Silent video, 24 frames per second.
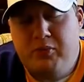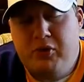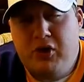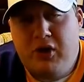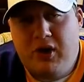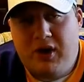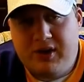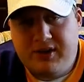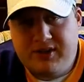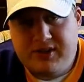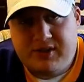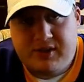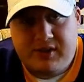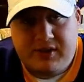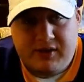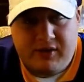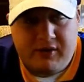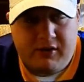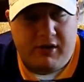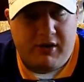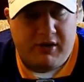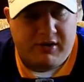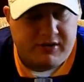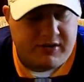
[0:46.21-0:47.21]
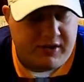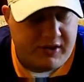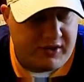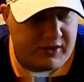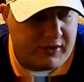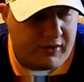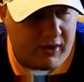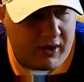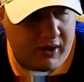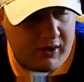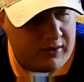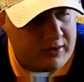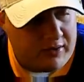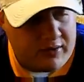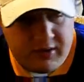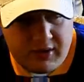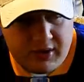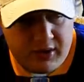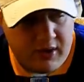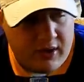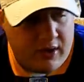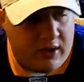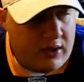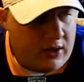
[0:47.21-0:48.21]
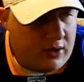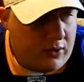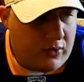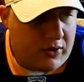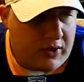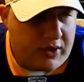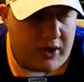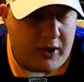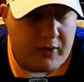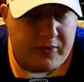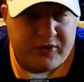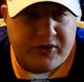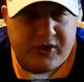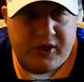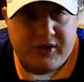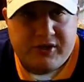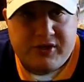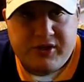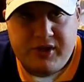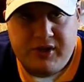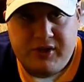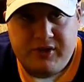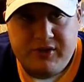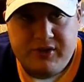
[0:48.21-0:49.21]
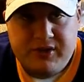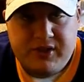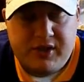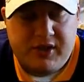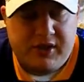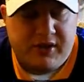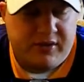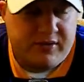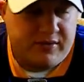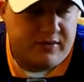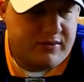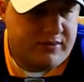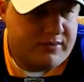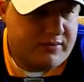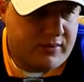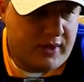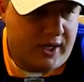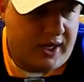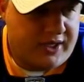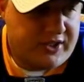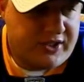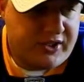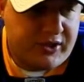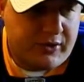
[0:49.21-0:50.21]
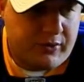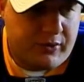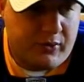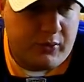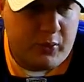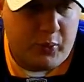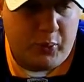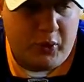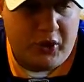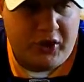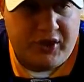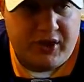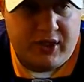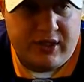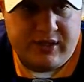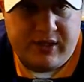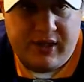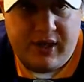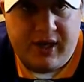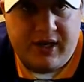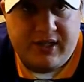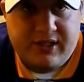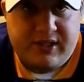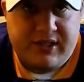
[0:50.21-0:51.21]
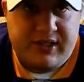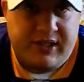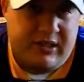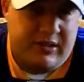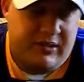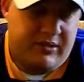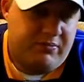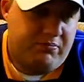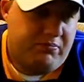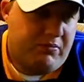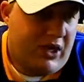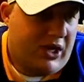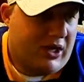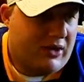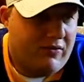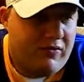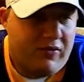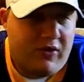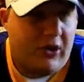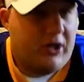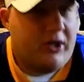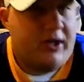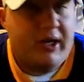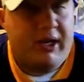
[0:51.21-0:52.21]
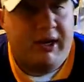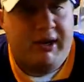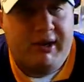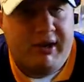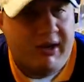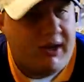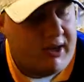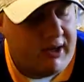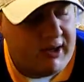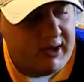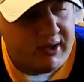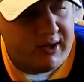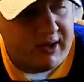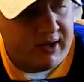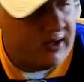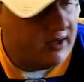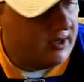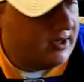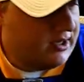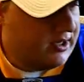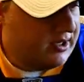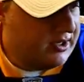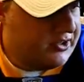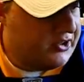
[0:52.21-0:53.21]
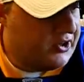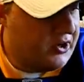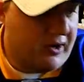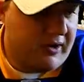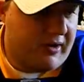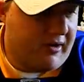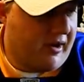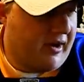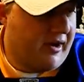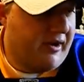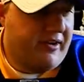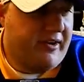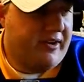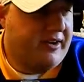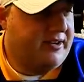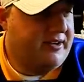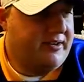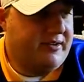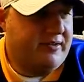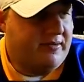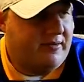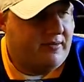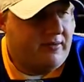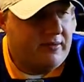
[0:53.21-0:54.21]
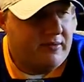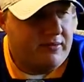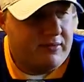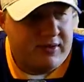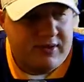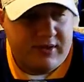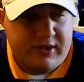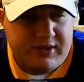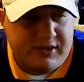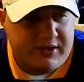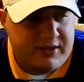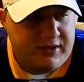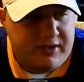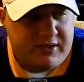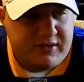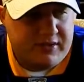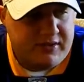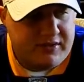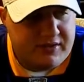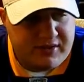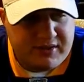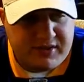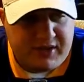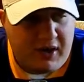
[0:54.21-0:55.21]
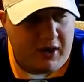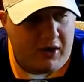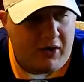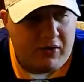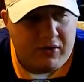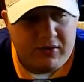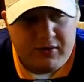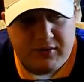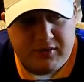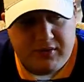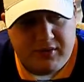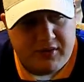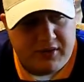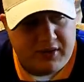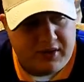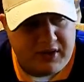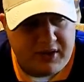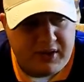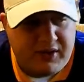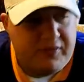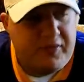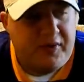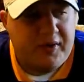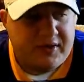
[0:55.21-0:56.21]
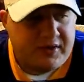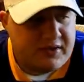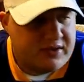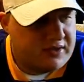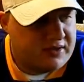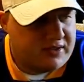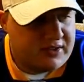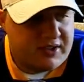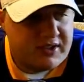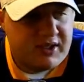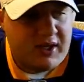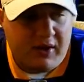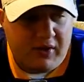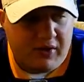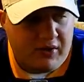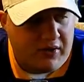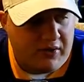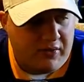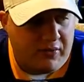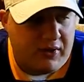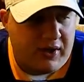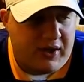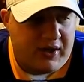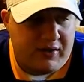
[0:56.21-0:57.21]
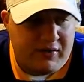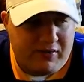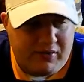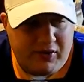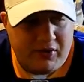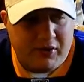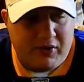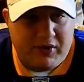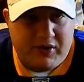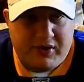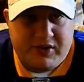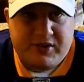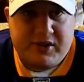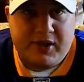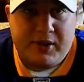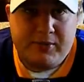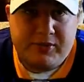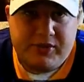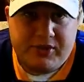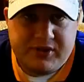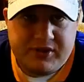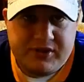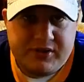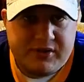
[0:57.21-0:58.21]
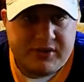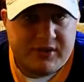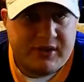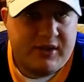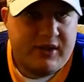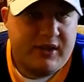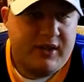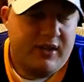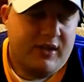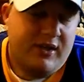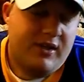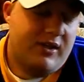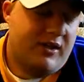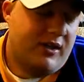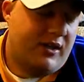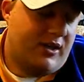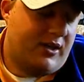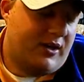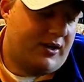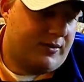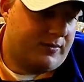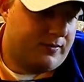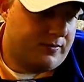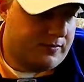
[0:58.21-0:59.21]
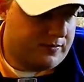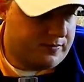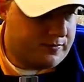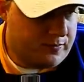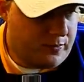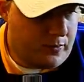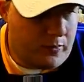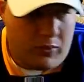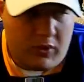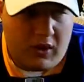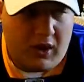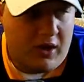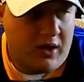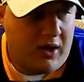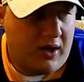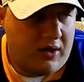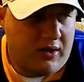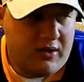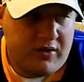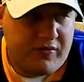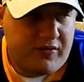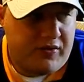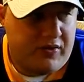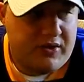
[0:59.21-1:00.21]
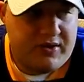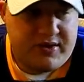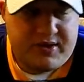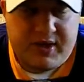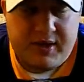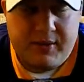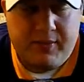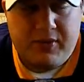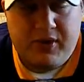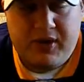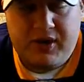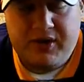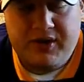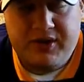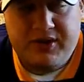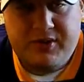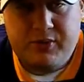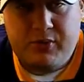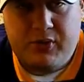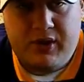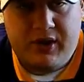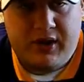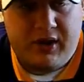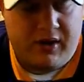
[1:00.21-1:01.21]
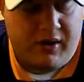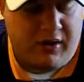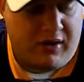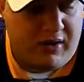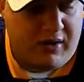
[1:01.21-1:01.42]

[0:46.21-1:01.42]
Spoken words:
plus yards on the ground with a couple touchdowns. Last year when we played these guys, he had a fucking heyday. Jared Allen was stout. The defense looked stout. We had a few interceptions. And I look for the same thing this week.